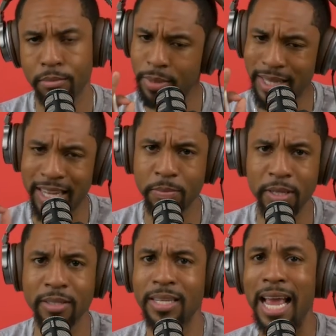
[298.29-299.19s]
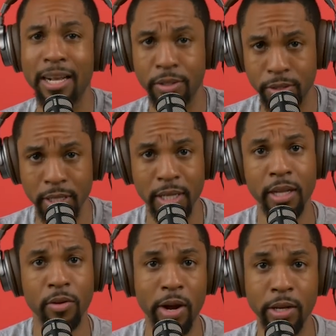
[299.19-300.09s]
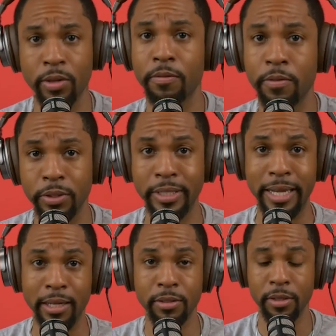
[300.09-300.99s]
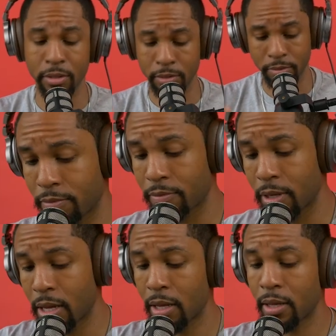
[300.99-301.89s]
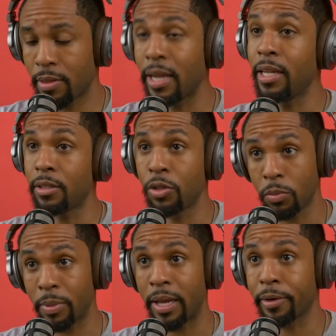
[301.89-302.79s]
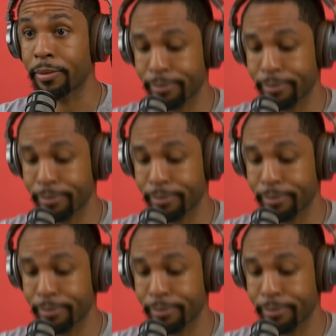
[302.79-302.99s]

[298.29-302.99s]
but that's because the actors didn't get it right on the first take. So they need to do better.